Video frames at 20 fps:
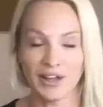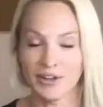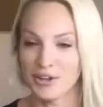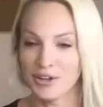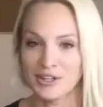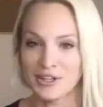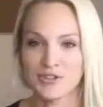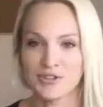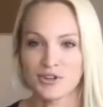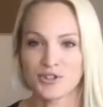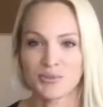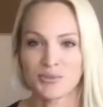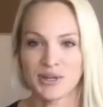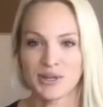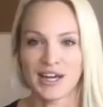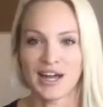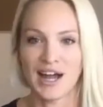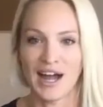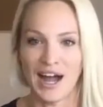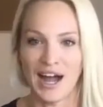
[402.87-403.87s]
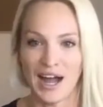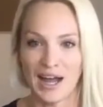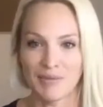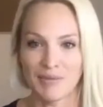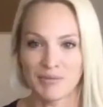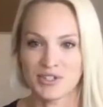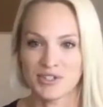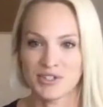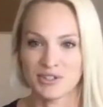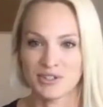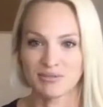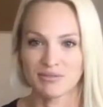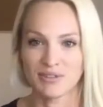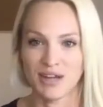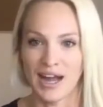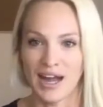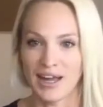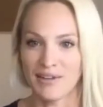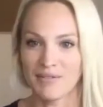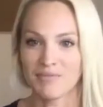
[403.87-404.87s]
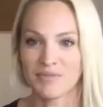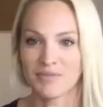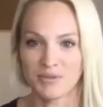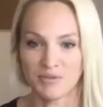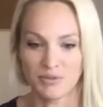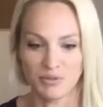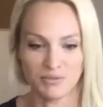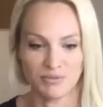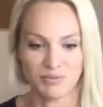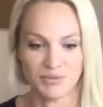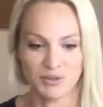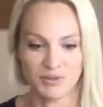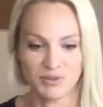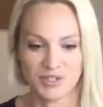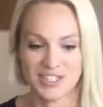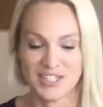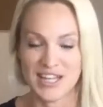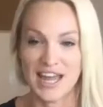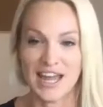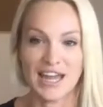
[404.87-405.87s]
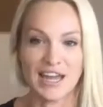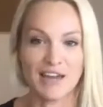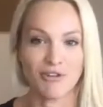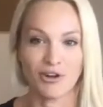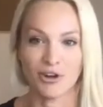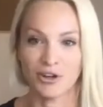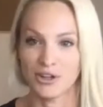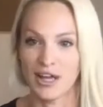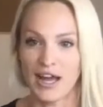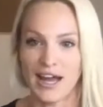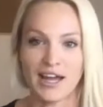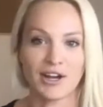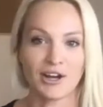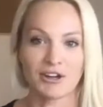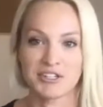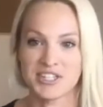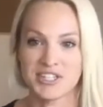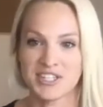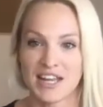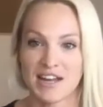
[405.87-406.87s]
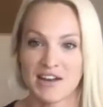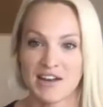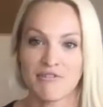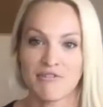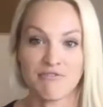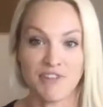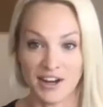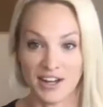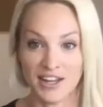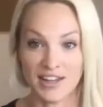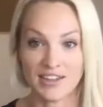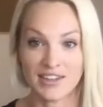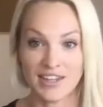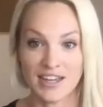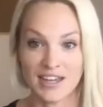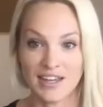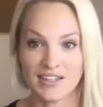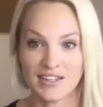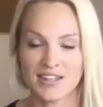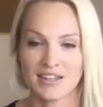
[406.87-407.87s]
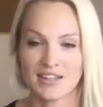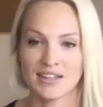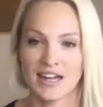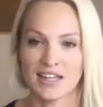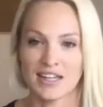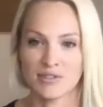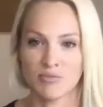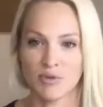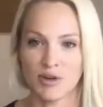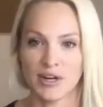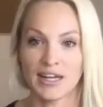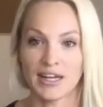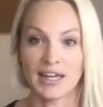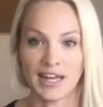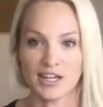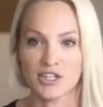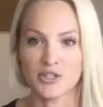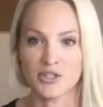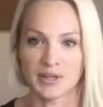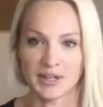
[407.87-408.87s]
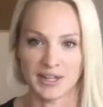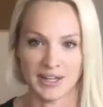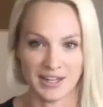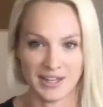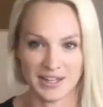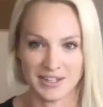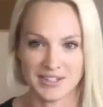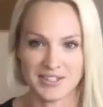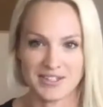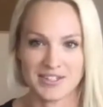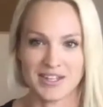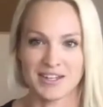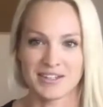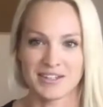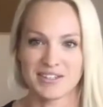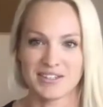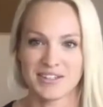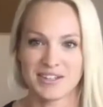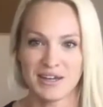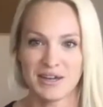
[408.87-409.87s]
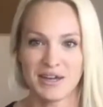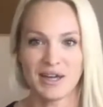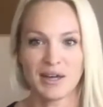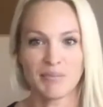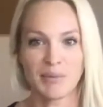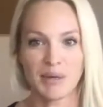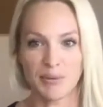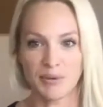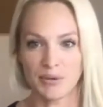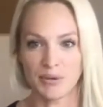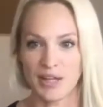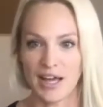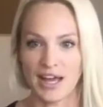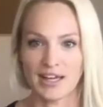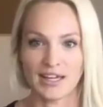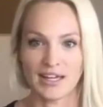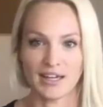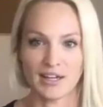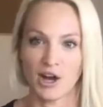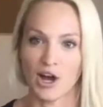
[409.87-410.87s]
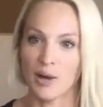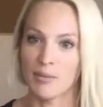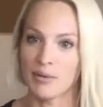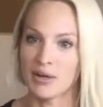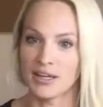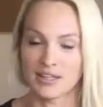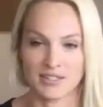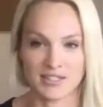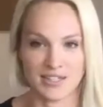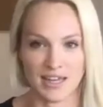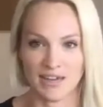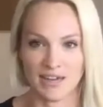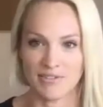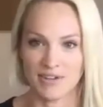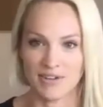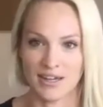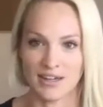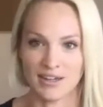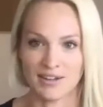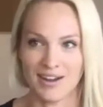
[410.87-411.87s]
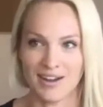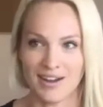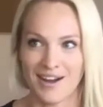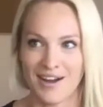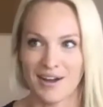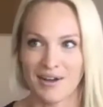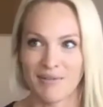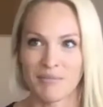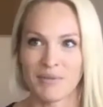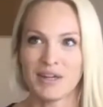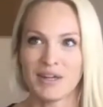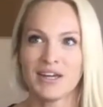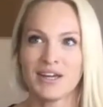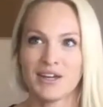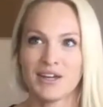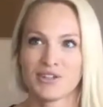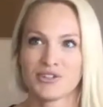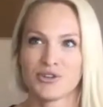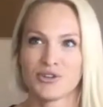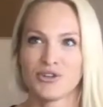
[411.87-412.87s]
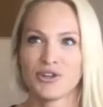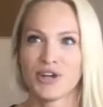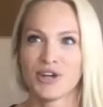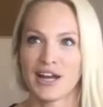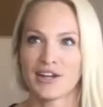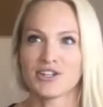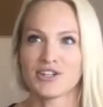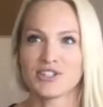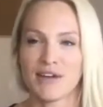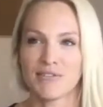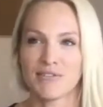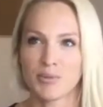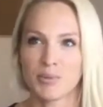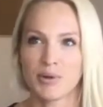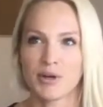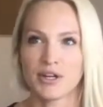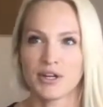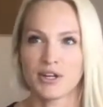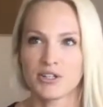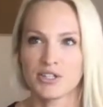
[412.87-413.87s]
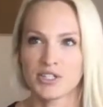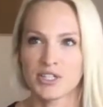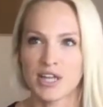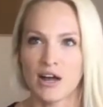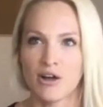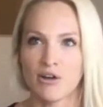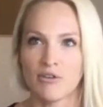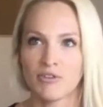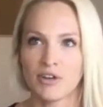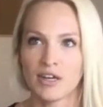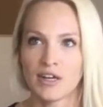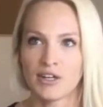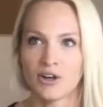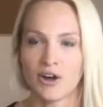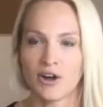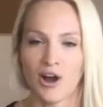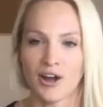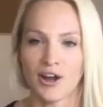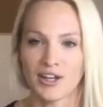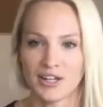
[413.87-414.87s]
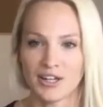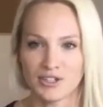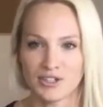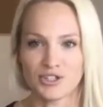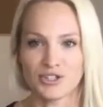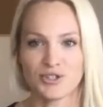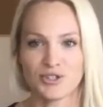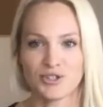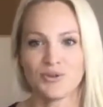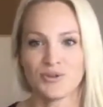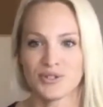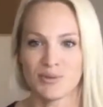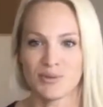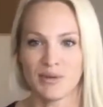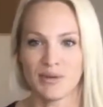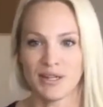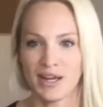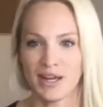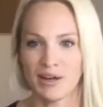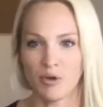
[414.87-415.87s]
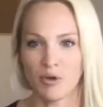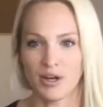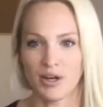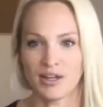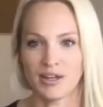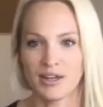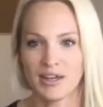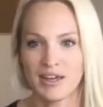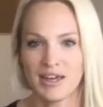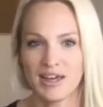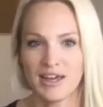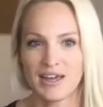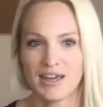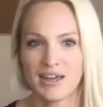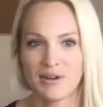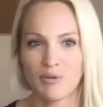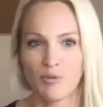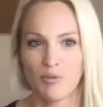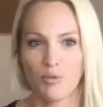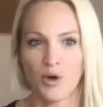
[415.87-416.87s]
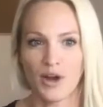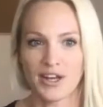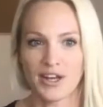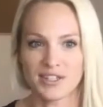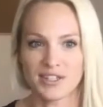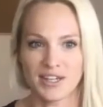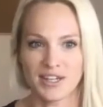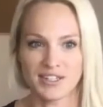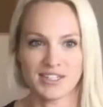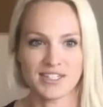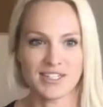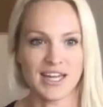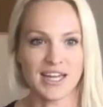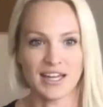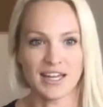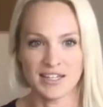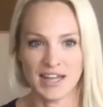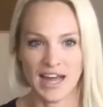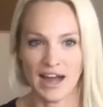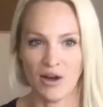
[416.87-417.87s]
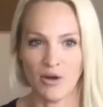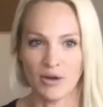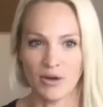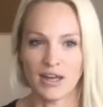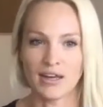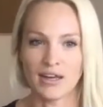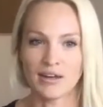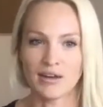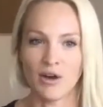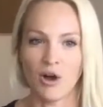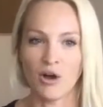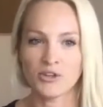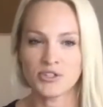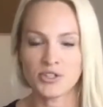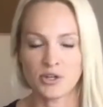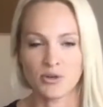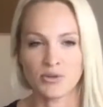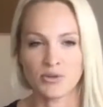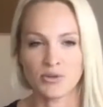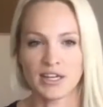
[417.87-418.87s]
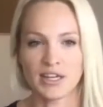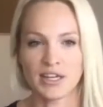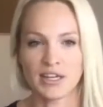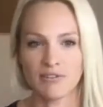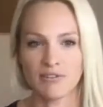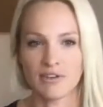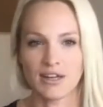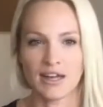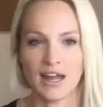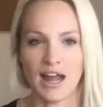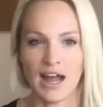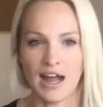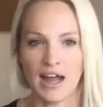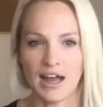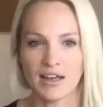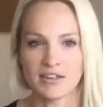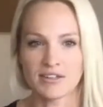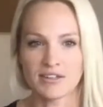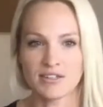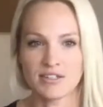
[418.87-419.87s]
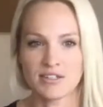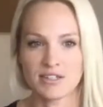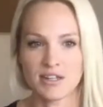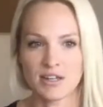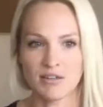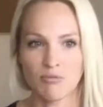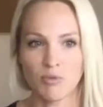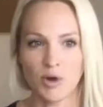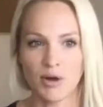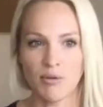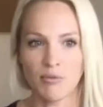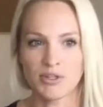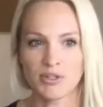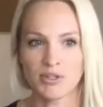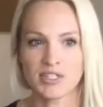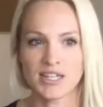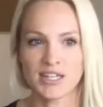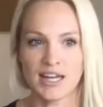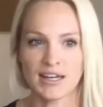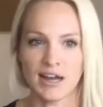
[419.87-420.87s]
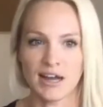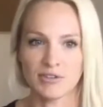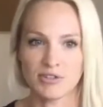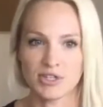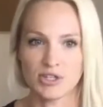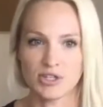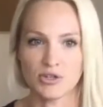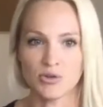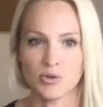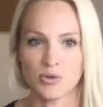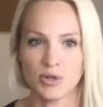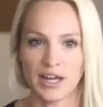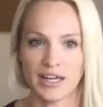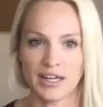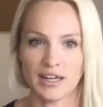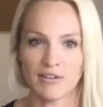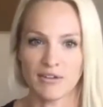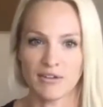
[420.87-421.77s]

look at social media, I'm just I save or like or send funny things and that's what engagement is is people liking commenting saving um, so you kind of just have to put yourself in your audience shoes and be like what what is going to stand out and also think of it as what would stand out to you like